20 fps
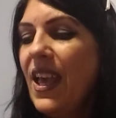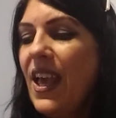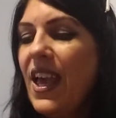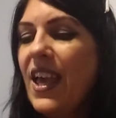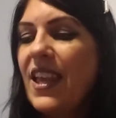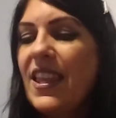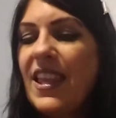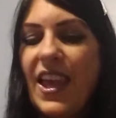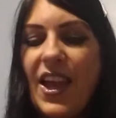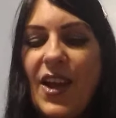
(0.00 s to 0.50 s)

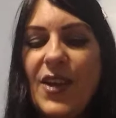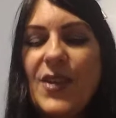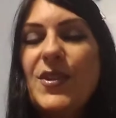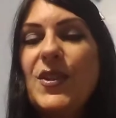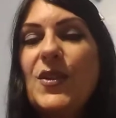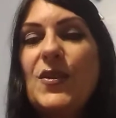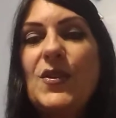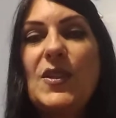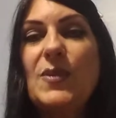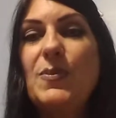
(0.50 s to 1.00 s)
And I
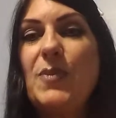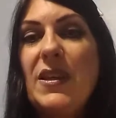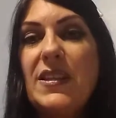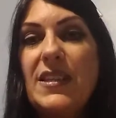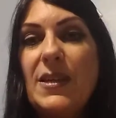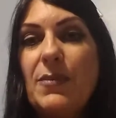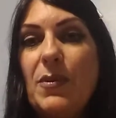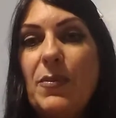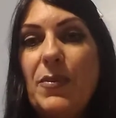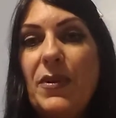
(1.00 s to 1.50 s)
also just
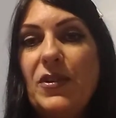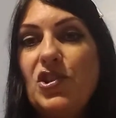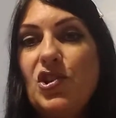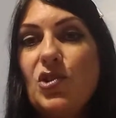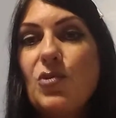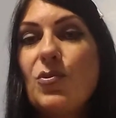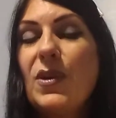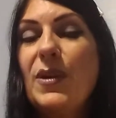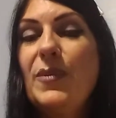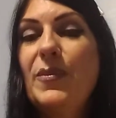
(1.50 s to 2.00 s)
picked up a bunch
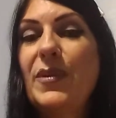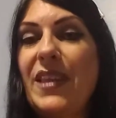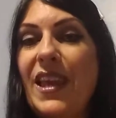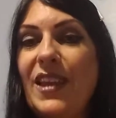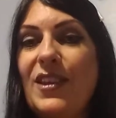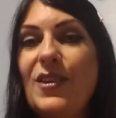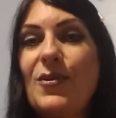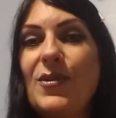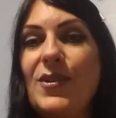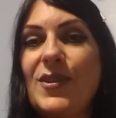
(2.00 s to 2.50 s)
of ribbon.
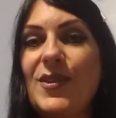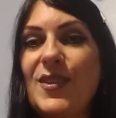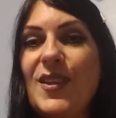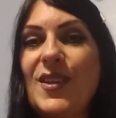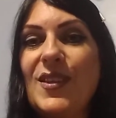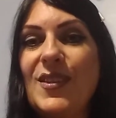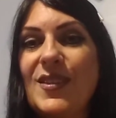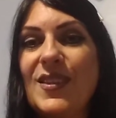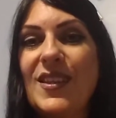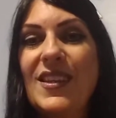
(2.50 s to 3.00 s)
I know it
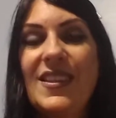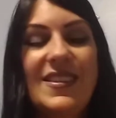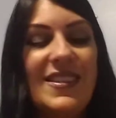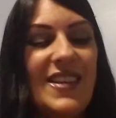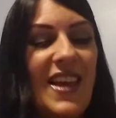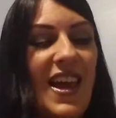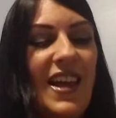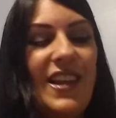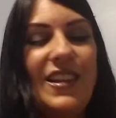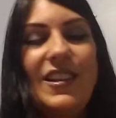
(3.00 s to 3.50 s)
says it's
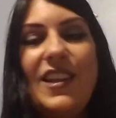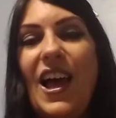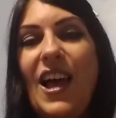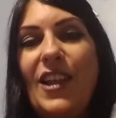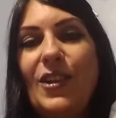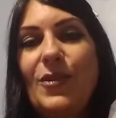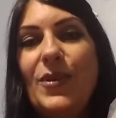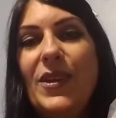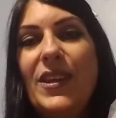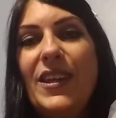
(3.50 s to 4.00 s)

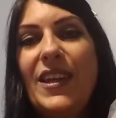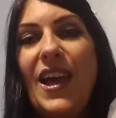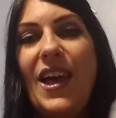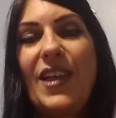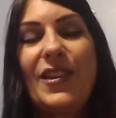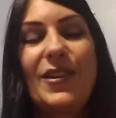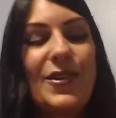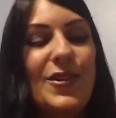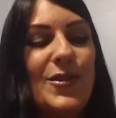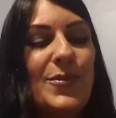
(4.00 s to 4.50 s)
Halloween
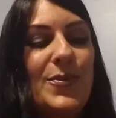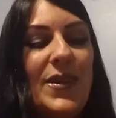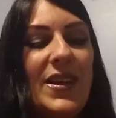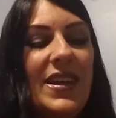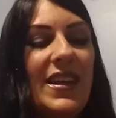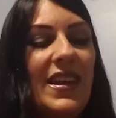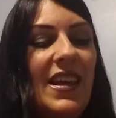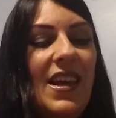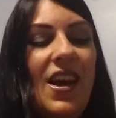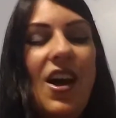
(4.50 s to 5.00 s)
colors,
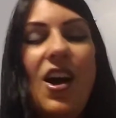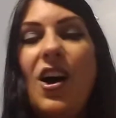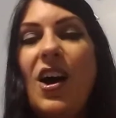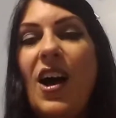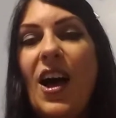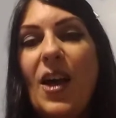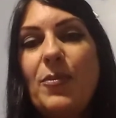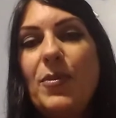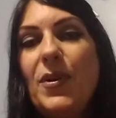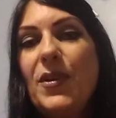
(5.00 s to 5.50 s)
but
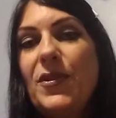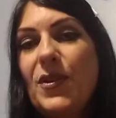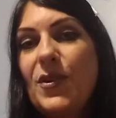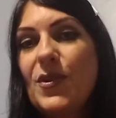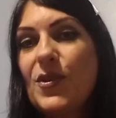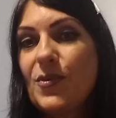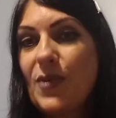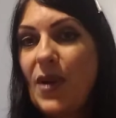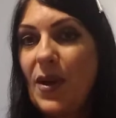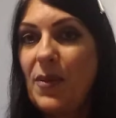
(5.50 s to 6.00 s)
I put
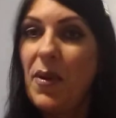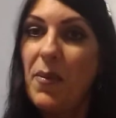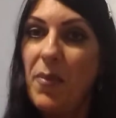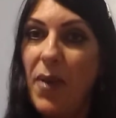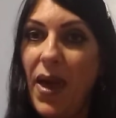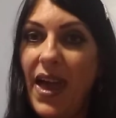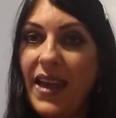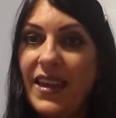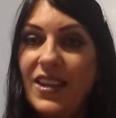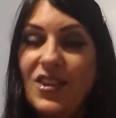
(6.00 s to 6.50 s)
those around my
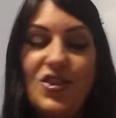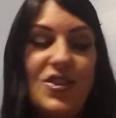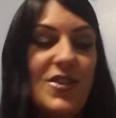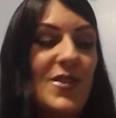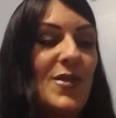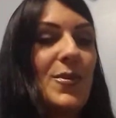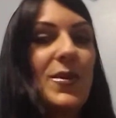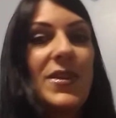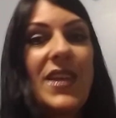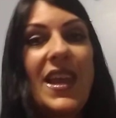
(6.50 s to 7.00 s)

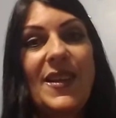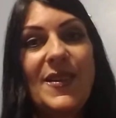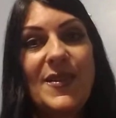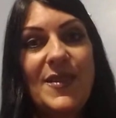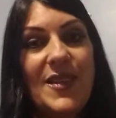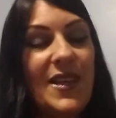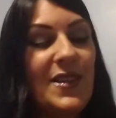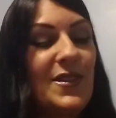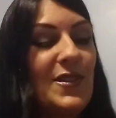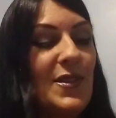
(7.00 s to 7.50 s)
packages when I
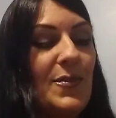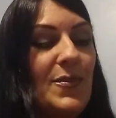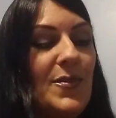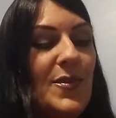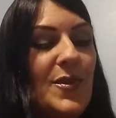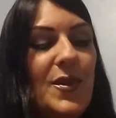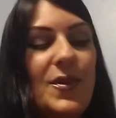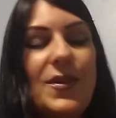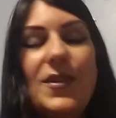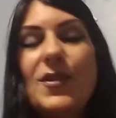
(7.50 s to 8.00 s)
send them.
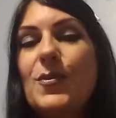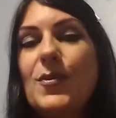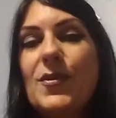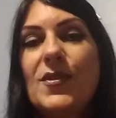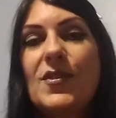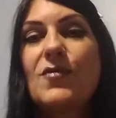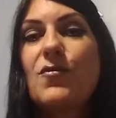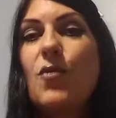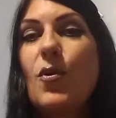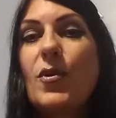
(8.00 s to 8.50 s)
So this
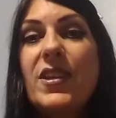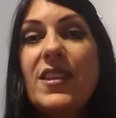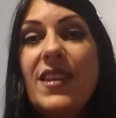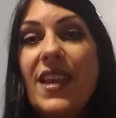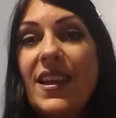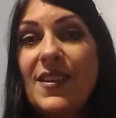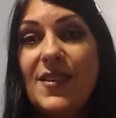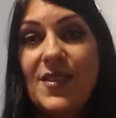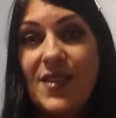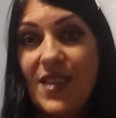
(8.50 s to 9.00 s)
was
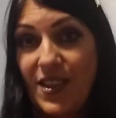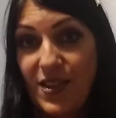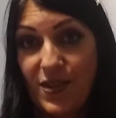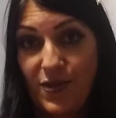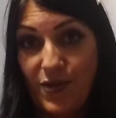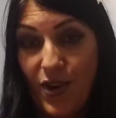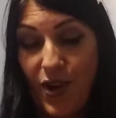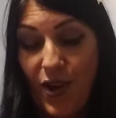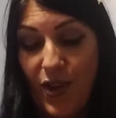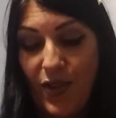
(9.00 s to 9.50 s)
49 cents
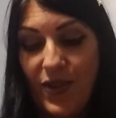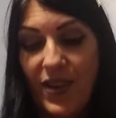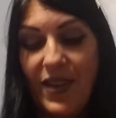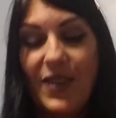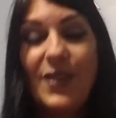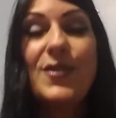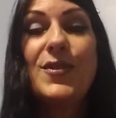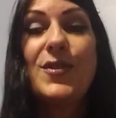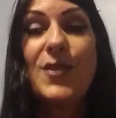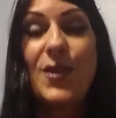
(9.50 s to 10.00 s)
for all
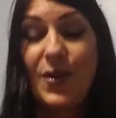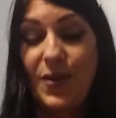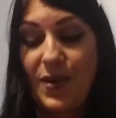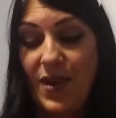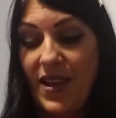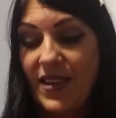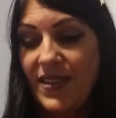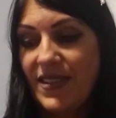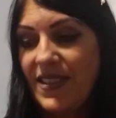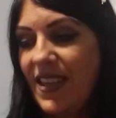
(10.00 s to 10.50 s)
these, so
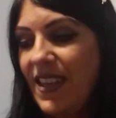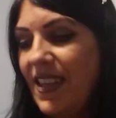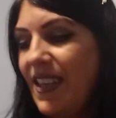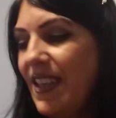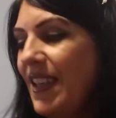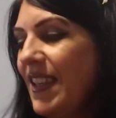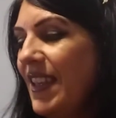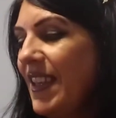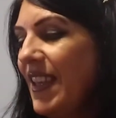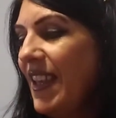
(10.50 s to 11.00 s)
I'll take
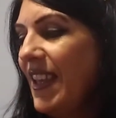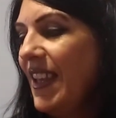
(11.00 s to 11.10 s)
it.